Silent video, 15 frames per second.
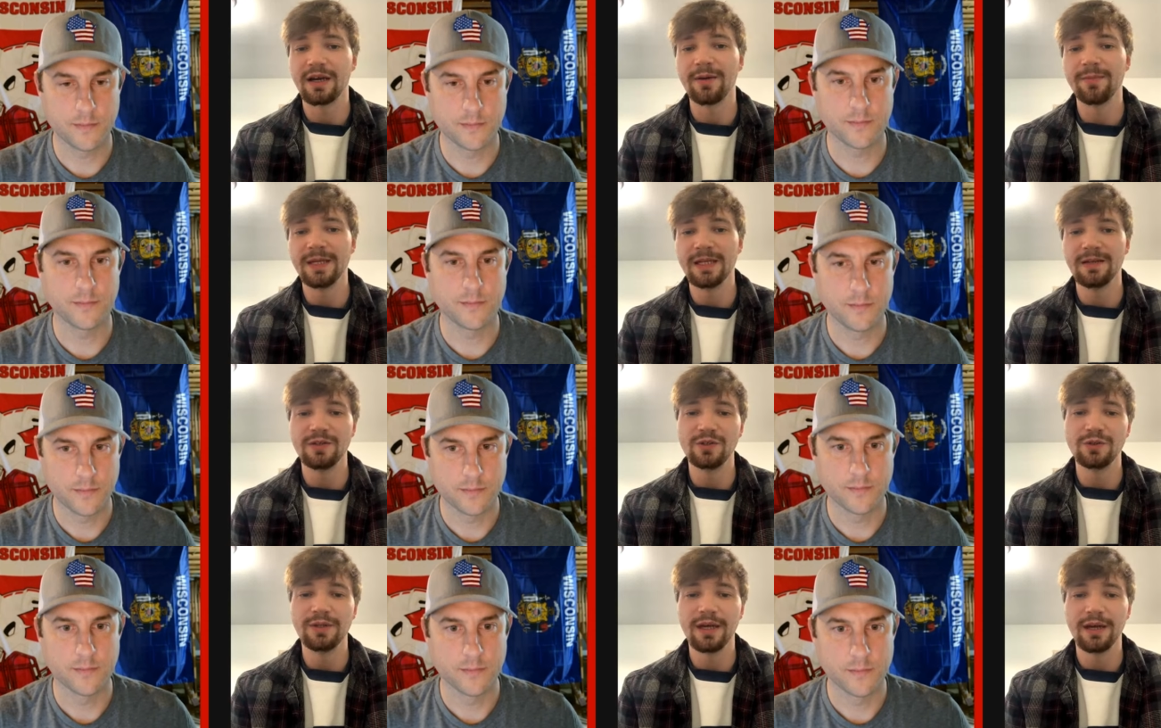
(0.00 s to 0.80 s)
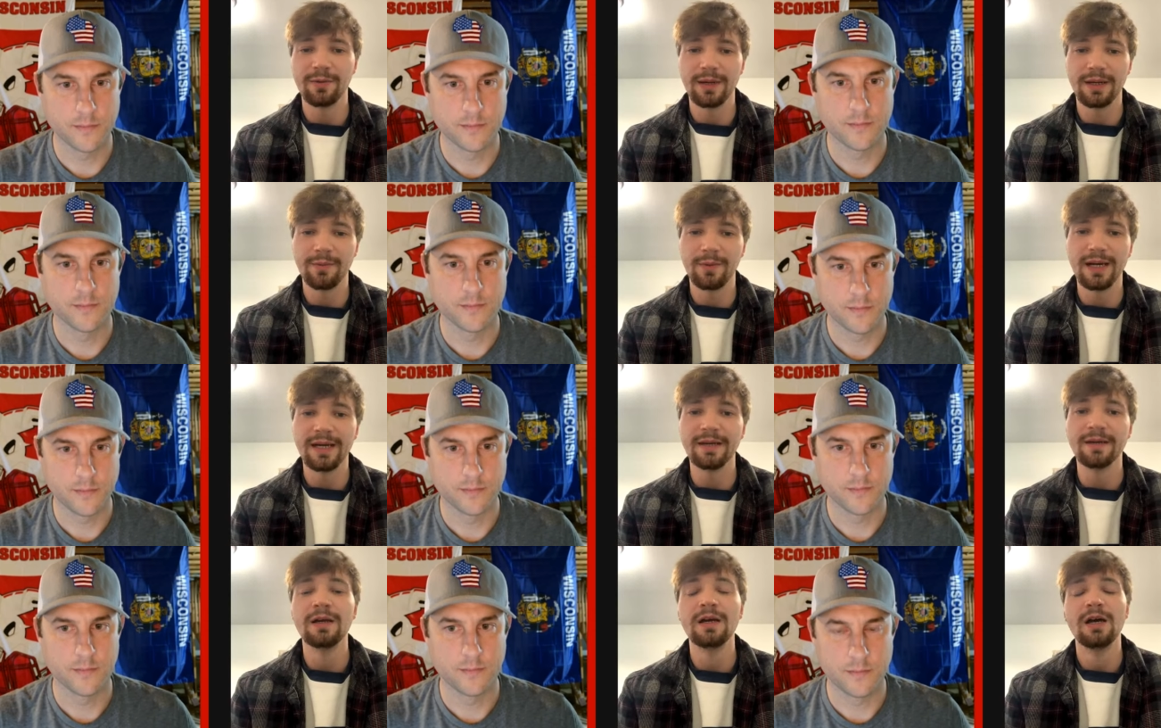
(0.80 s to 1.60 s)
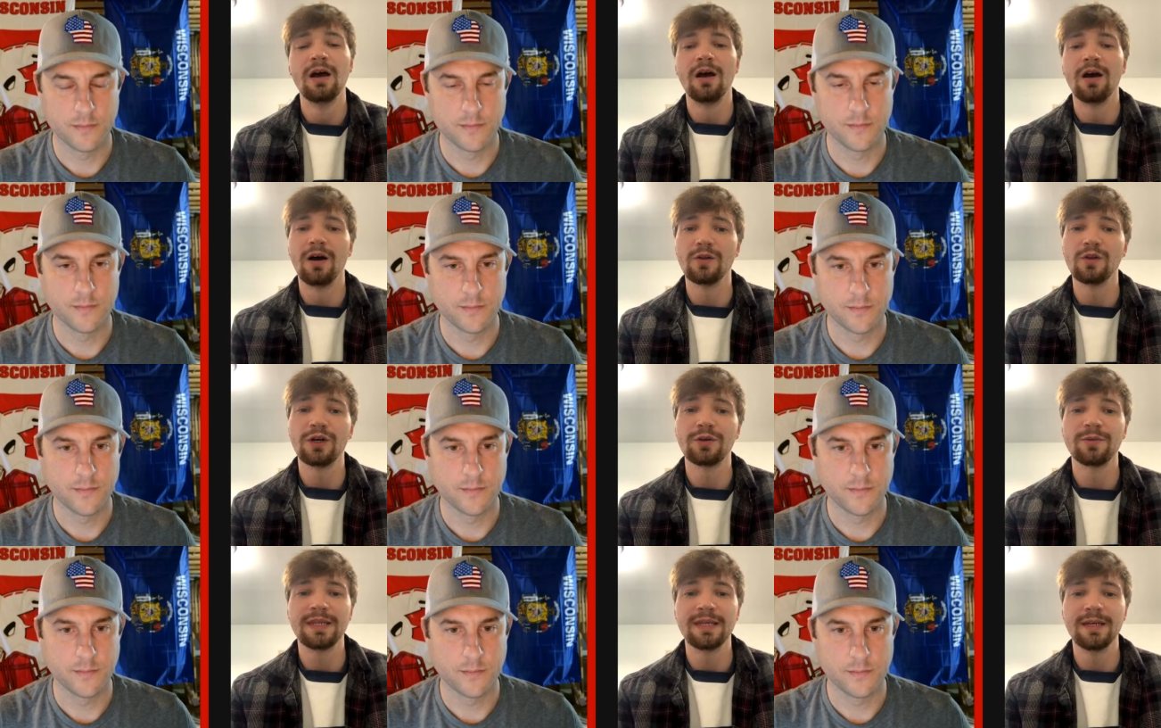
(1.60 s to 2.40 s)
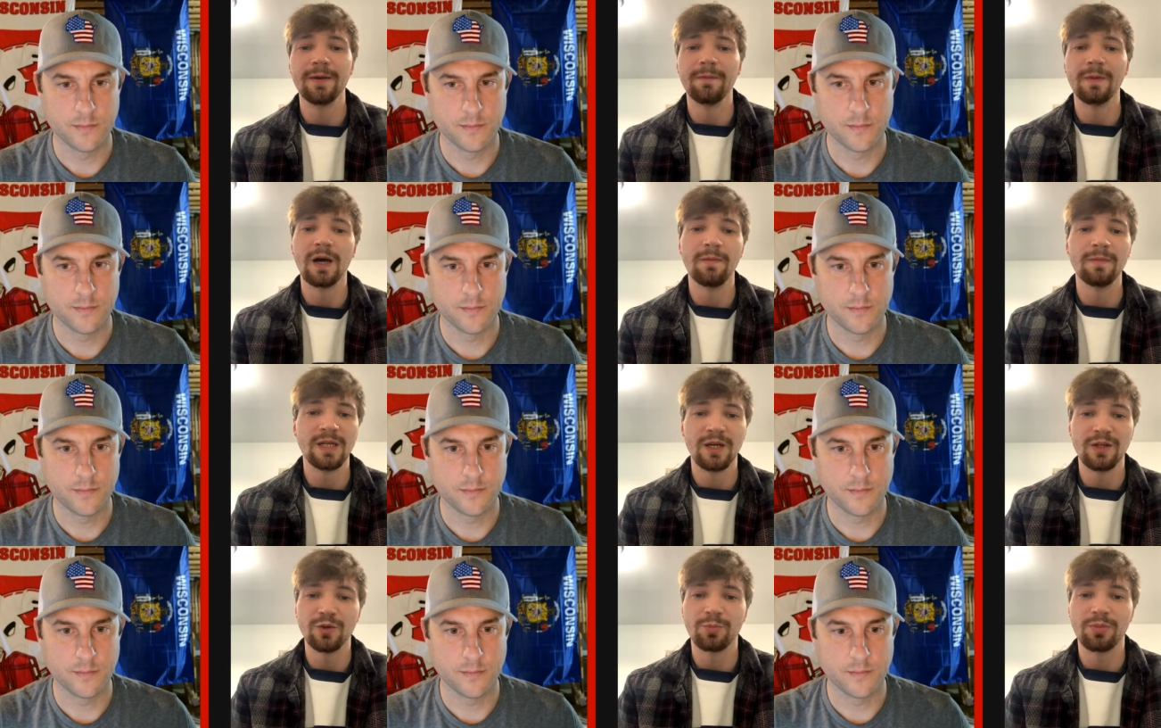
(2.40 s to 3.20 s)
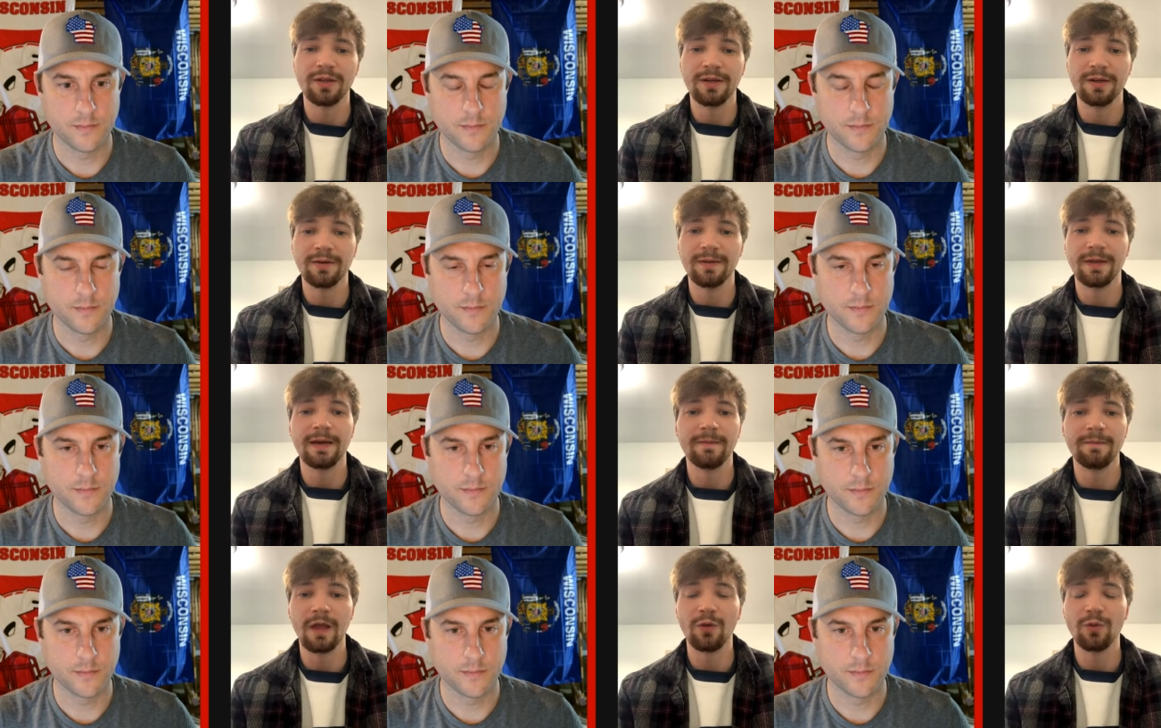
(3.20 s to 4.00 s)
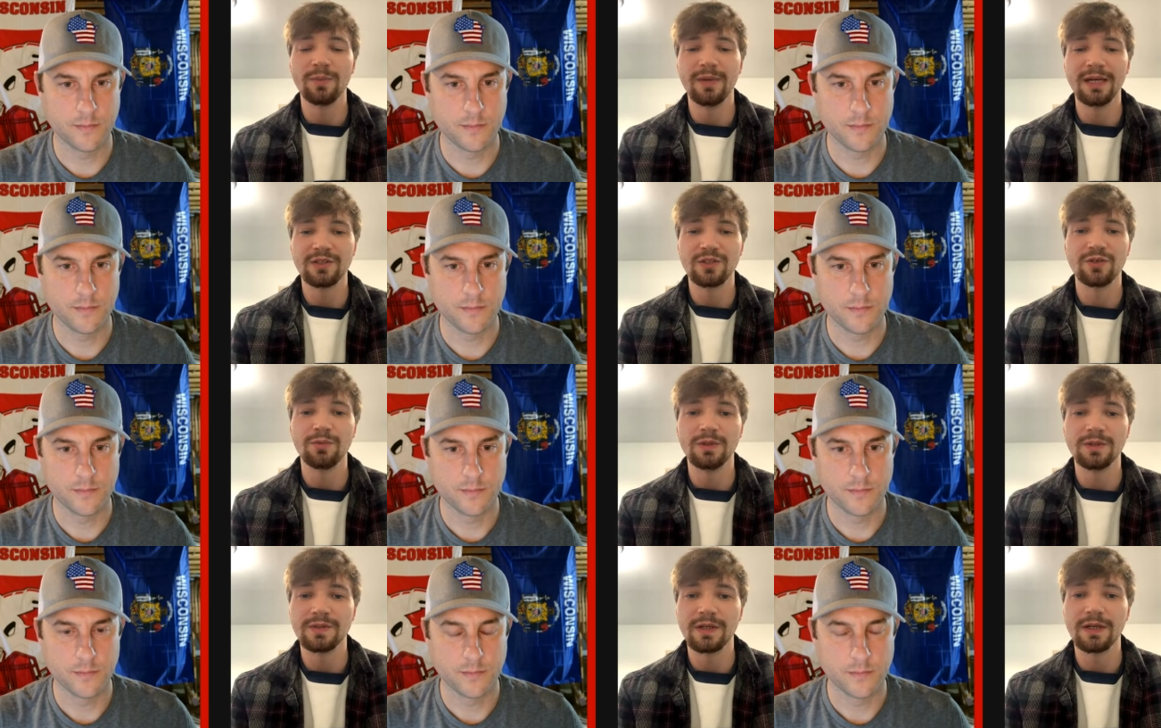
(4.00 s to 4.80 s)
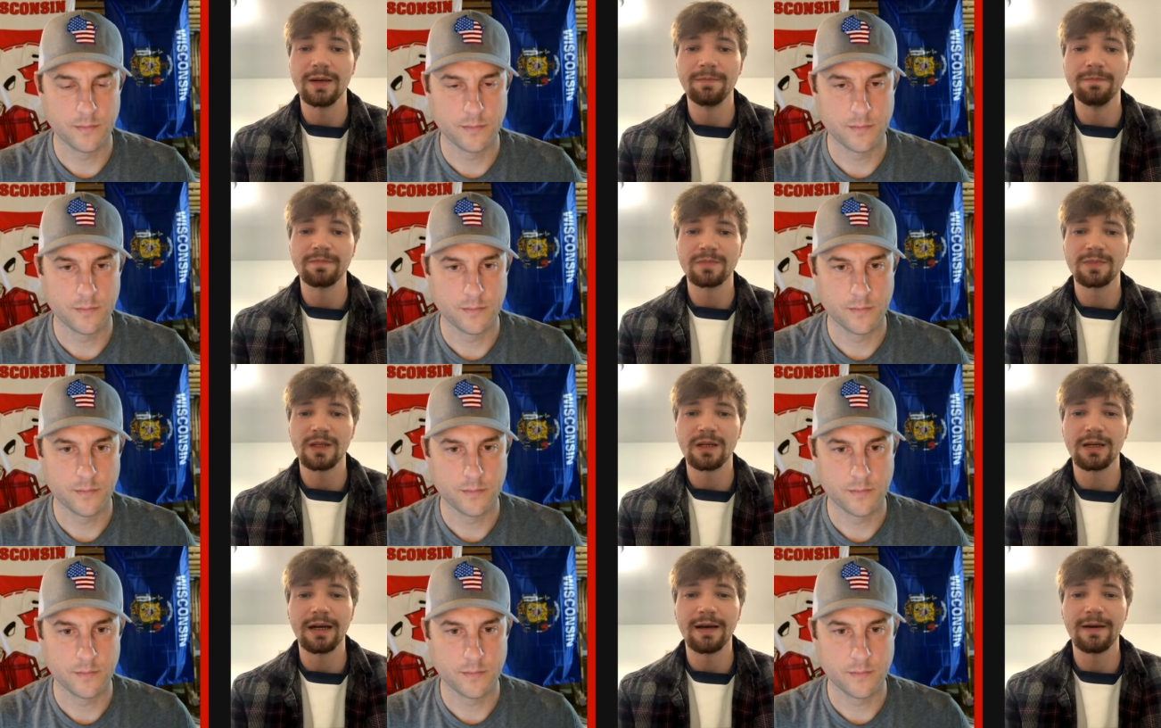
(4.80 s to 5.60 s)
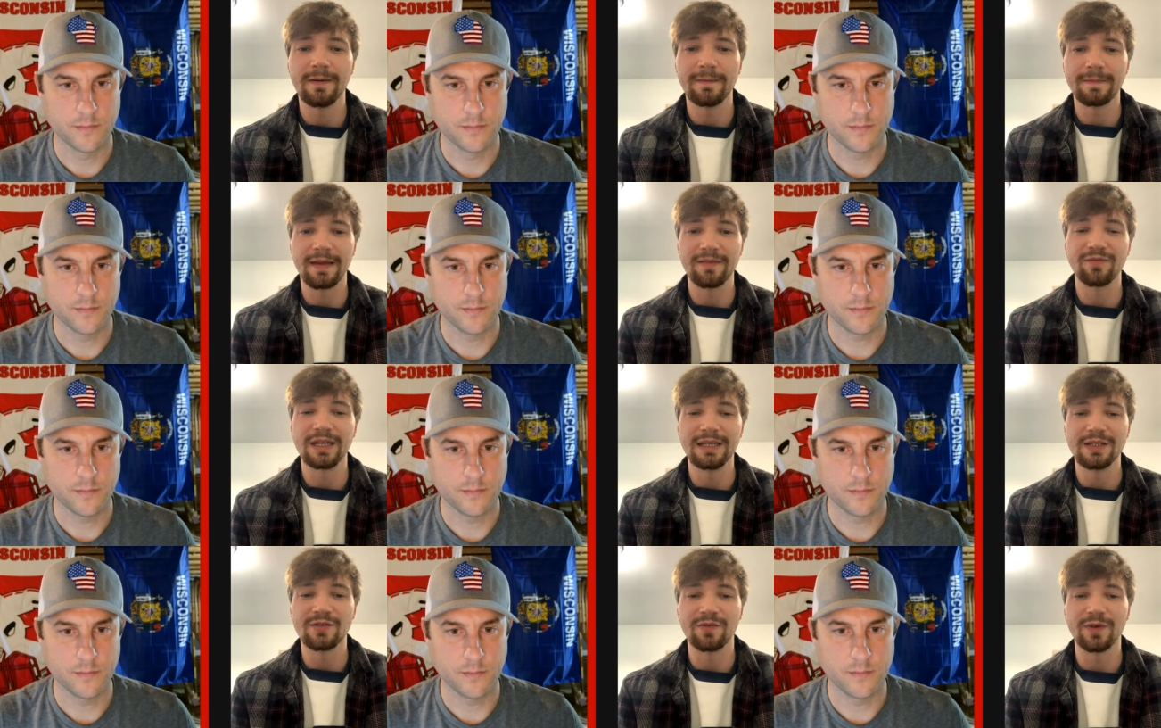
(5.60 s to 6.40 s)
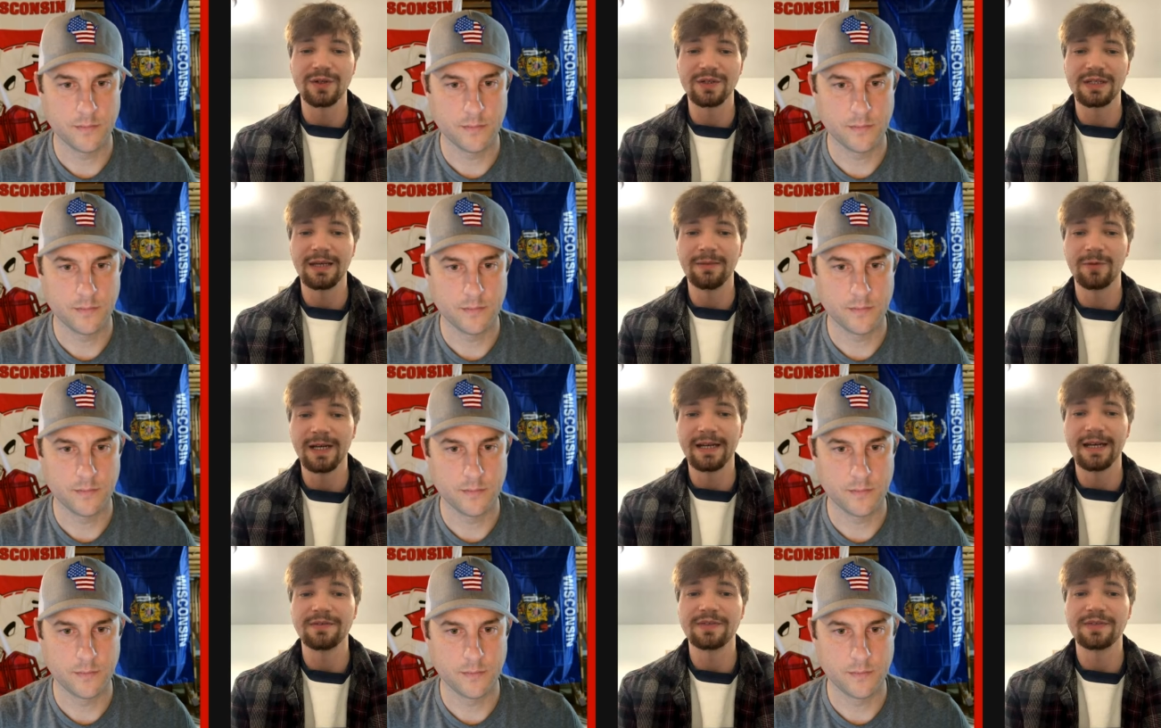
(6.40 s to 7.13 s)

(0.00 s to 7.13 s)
Speaker 1: come in and do that right away. Uh, along with him, um, another player that I would mention was, um, uh, I forget his first name right now.